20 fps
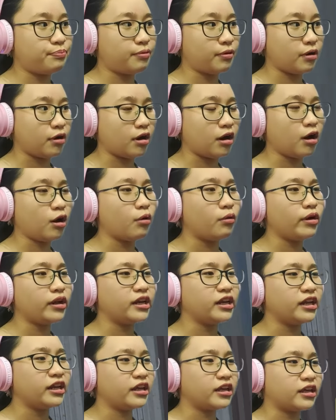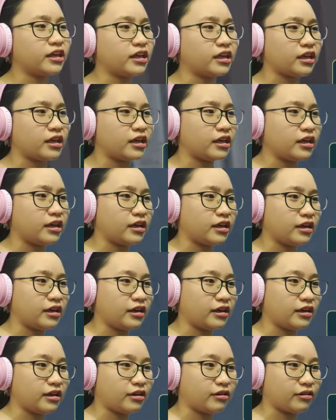But, oh, I need a
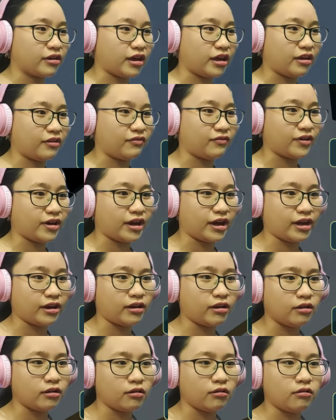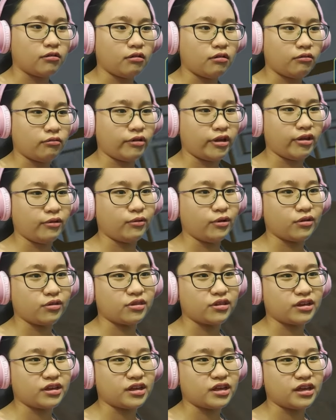key. Okay, fine. Wait,
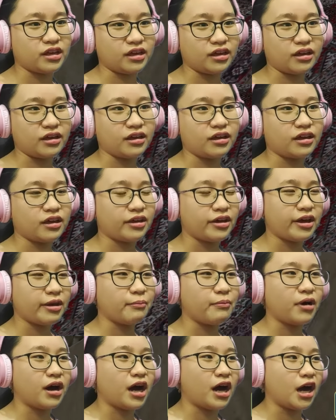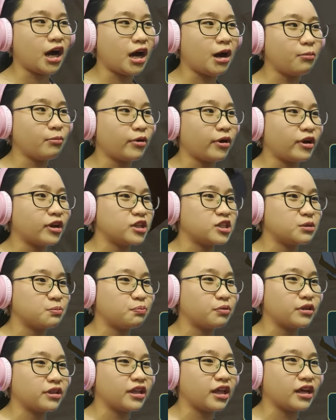where's the key? Mom, where did you
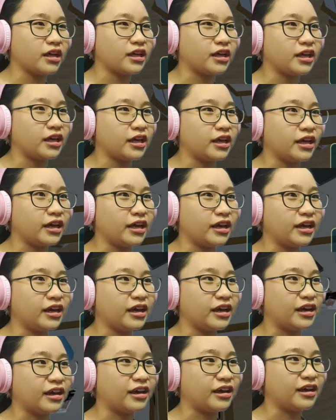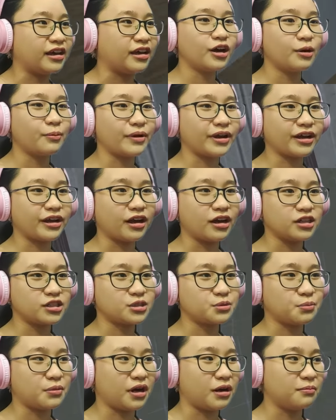put the key? Oh my
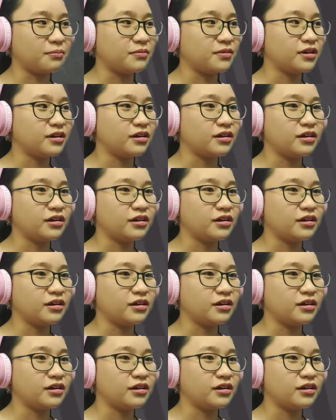gosh, mom.